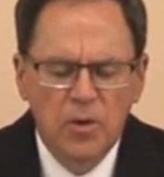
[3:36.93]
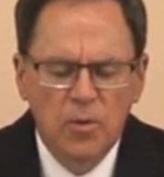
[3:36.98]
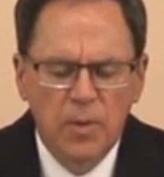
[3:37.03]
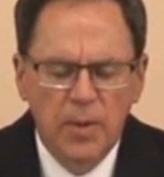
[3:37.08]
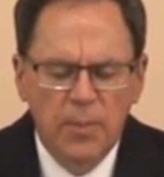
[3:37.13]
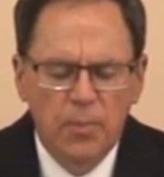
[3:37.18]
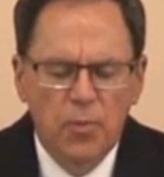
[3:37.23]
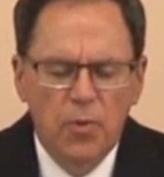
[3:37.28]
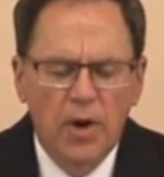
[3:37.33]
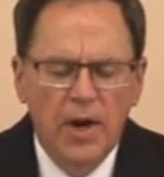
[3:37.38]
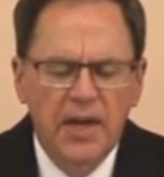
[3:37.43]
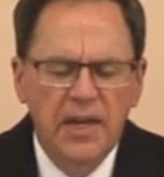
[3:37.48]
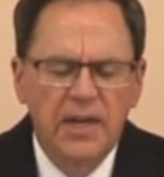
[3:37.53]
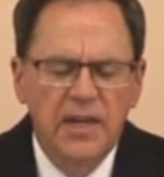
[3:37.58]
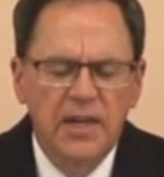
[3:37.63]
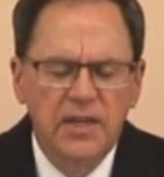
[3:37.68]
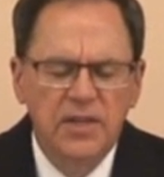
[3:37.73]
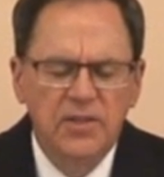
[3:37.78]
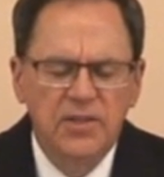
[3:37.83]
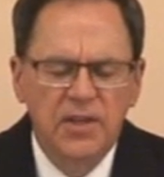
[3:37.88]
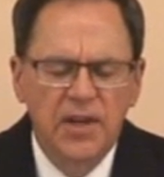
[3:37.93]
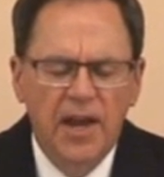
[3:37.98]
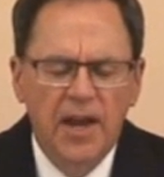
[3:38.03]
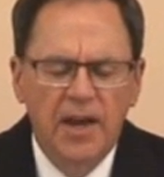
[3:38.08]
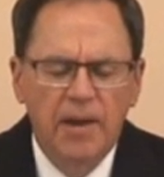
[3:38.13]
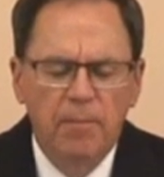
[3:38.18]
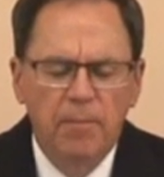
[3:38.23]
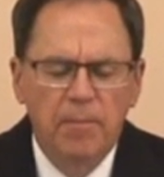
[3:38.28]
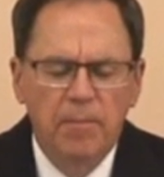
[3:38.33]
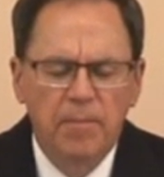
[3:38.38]
We pray in his
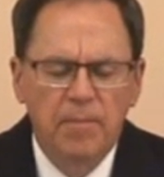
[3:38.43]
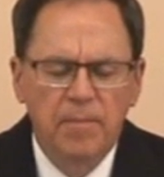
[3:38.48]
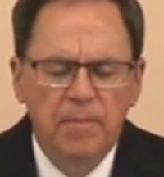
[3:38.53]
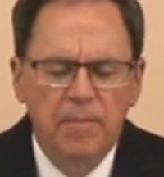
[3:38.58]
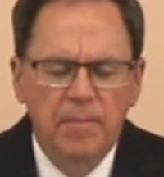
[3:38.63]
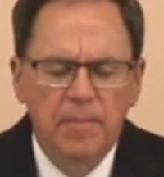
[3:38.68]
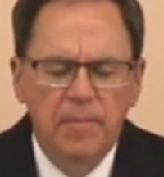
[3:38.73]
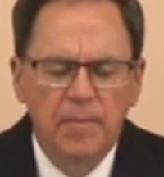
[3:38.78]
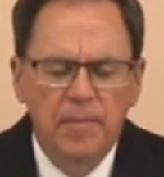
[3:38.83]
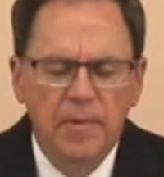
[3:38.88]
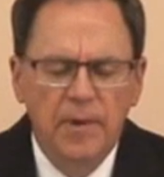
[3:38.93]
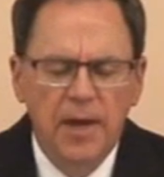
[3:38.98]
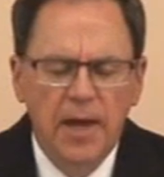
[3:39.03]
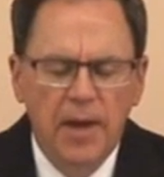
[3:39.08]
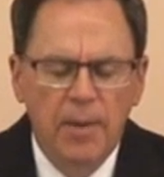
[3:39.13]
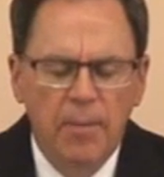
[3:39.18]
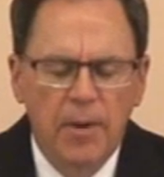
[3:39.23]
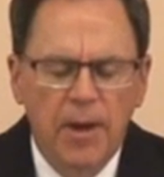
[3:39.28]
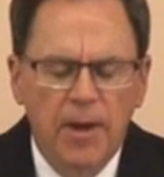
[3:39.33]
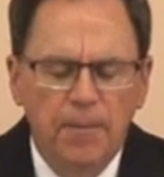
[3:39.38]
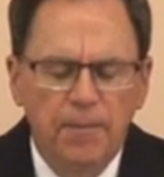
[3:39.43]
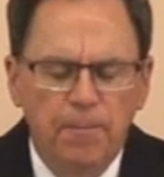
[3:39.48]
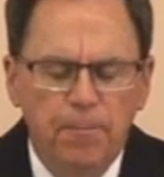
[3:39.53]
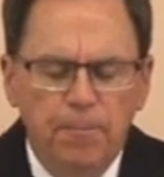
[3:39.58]
name. Amen.